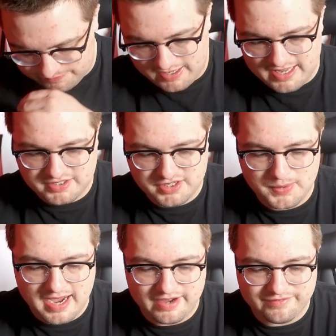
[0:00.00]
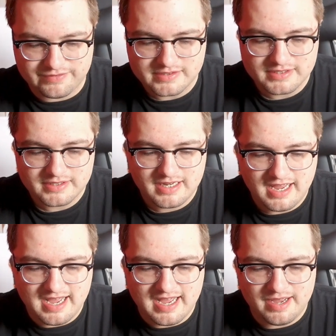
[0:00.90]
And you have
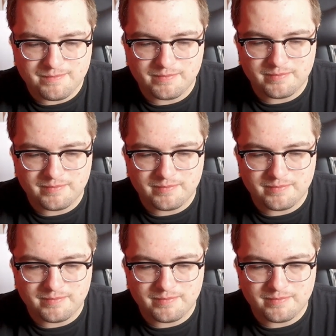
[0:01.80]
a